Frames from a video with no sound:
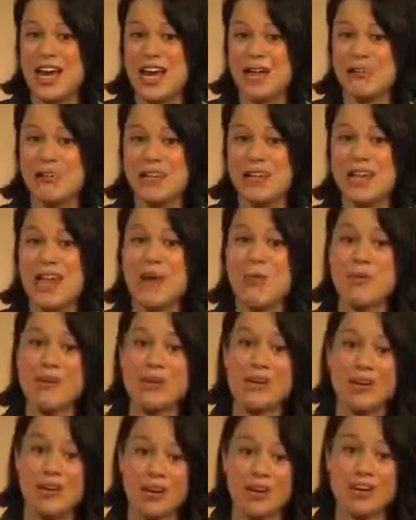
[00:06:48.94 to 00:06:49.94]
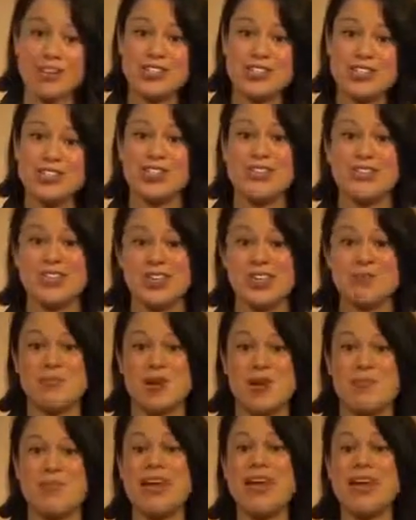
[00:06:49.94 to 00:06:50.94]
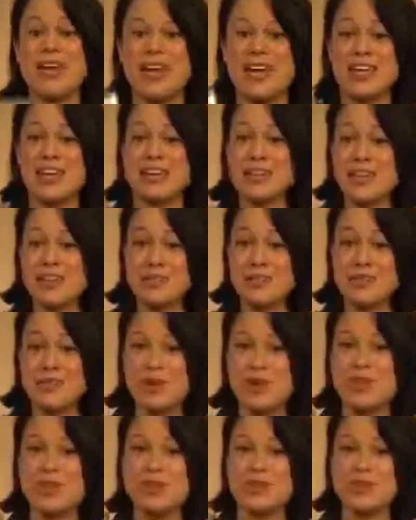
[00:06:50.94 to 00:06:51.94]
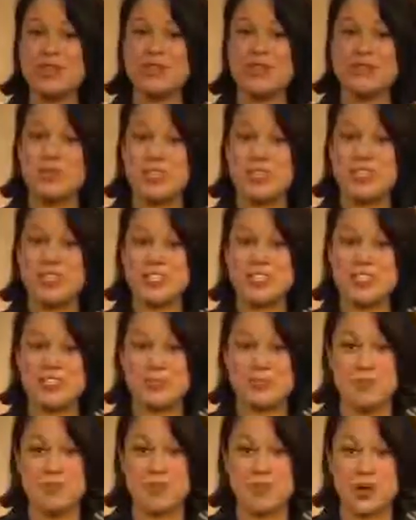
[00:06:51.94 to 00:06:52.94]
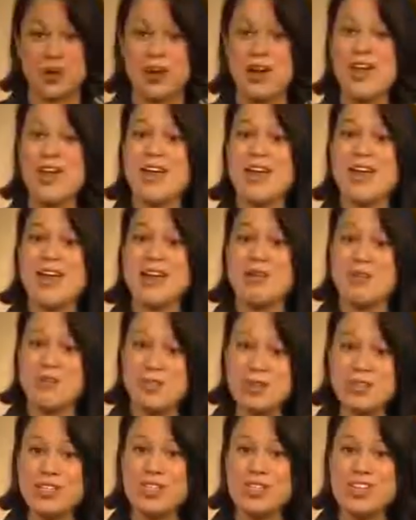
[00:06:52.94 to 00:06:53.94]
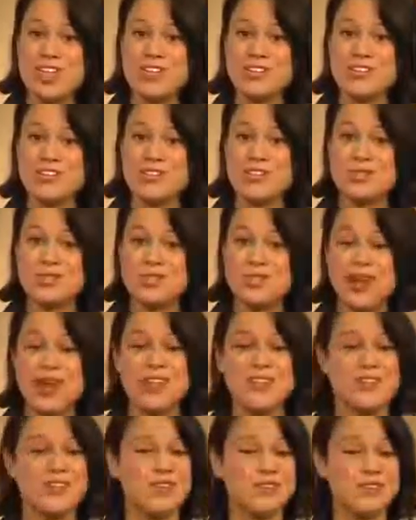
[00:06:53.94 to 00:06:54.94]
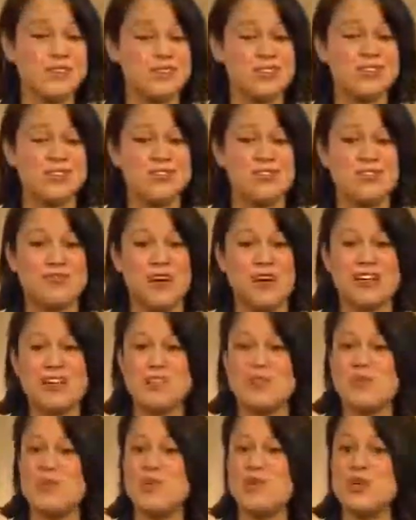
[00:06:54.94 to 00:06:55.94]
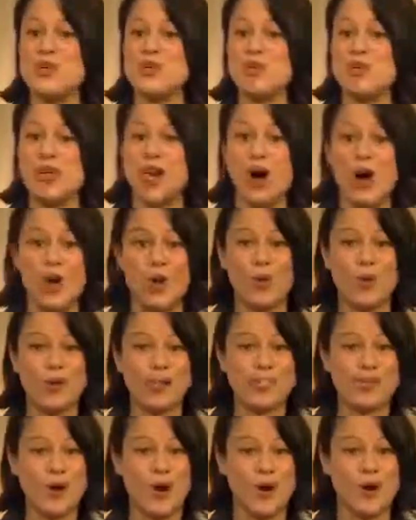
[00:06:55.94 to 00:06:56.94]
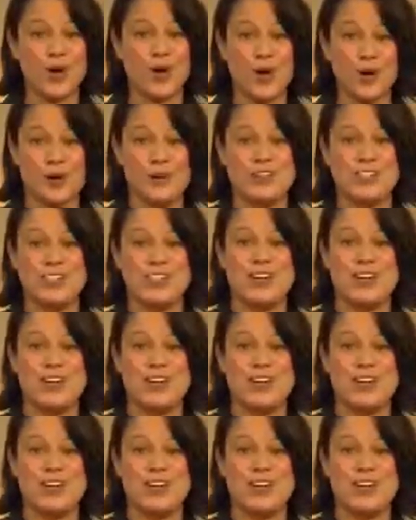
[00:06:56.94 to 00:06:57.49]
tablet, I would encourage you to think about getting this one with 3G support. It really changes the way that you use your device when you can be always on all the